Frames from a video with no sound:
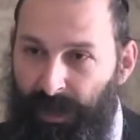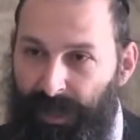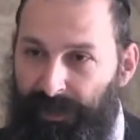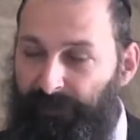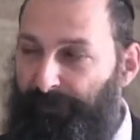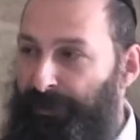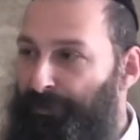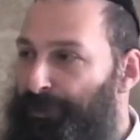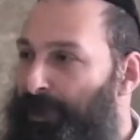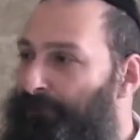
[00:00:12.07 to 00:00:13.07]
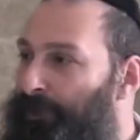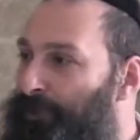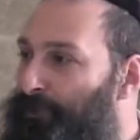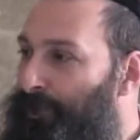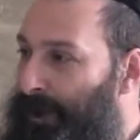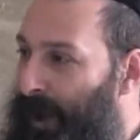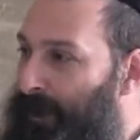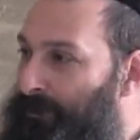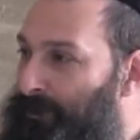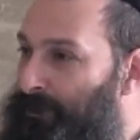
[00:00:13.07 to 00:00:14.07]
And even people that are very
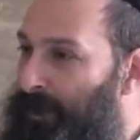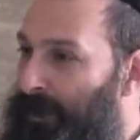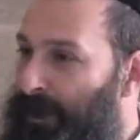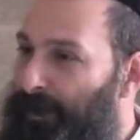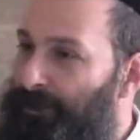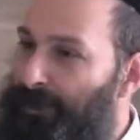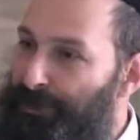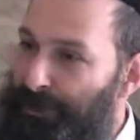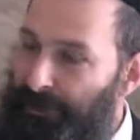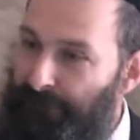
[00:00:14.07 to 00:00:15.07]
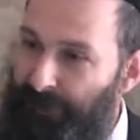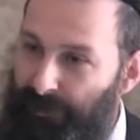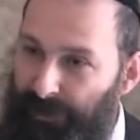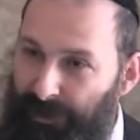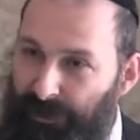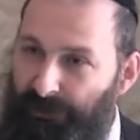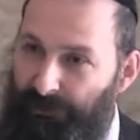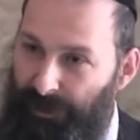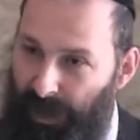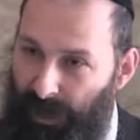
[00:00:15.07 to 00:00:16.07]
relaxed and they seem very
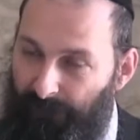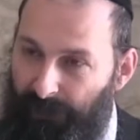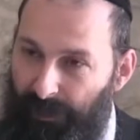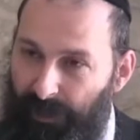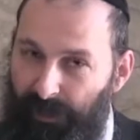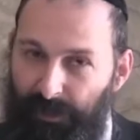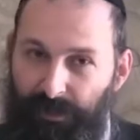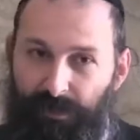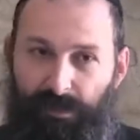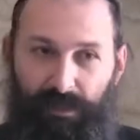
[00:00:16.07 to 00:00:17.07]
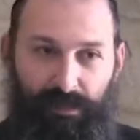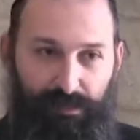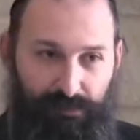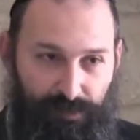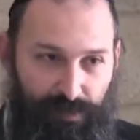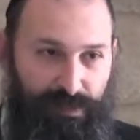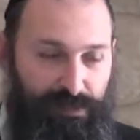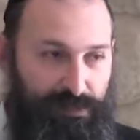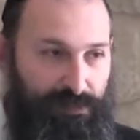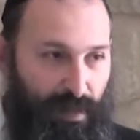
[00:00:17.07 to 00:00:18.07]
calm, there
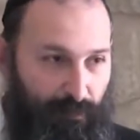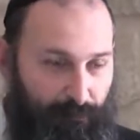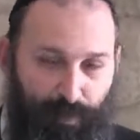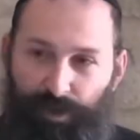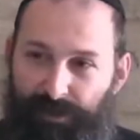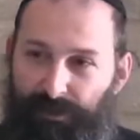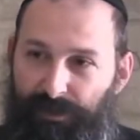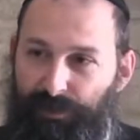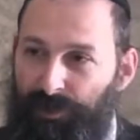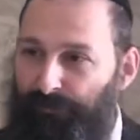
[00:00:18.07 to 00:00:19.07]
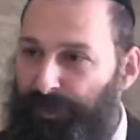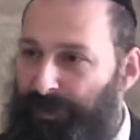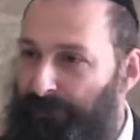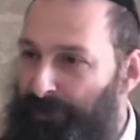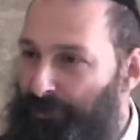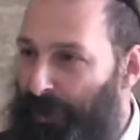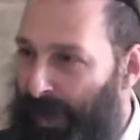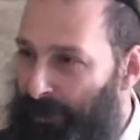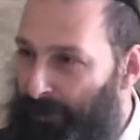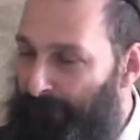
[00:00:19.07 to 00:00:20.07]
is a point that you can bring them into
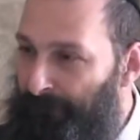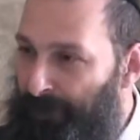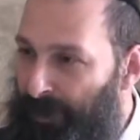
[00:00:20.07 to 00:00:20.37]
anger.